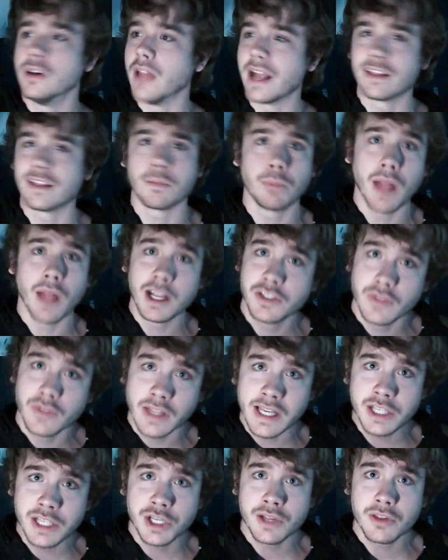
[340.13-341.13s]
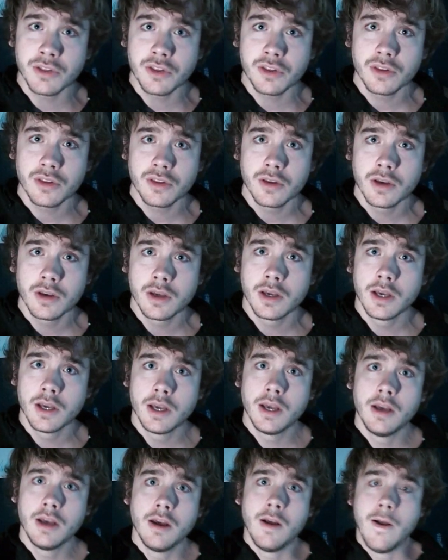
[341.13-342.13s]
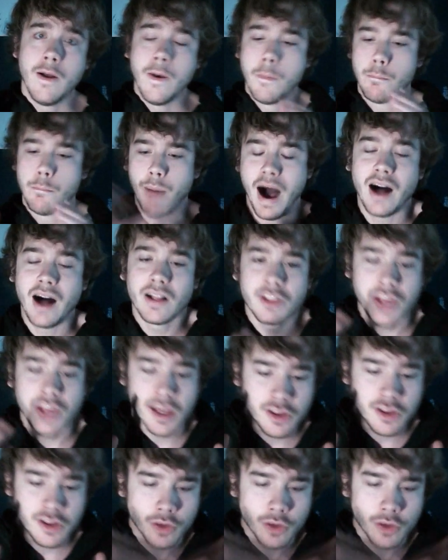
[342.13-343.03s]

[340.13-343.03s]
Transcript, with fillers: like the Pledge of Allegiance, politics